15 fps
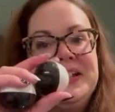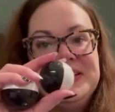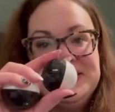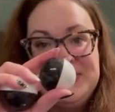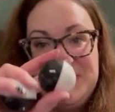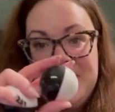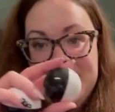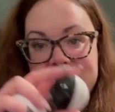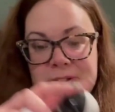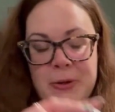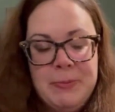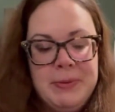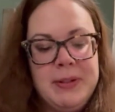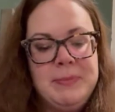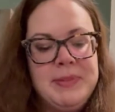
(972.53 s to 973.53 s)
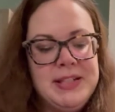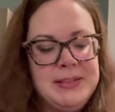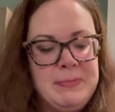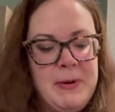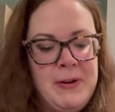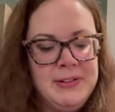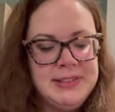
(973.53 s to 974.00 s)
so let's open up
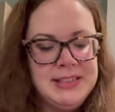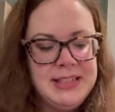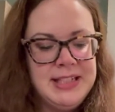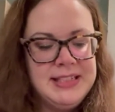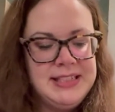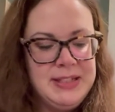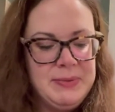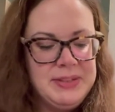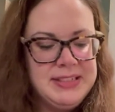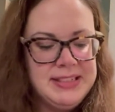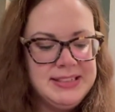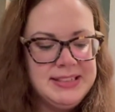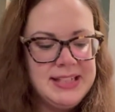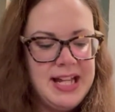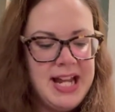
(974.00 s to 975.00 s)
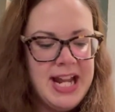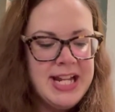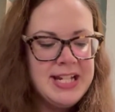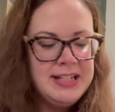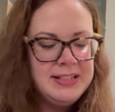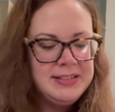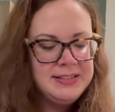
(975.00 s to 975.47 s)
these balls and let's see what's inside.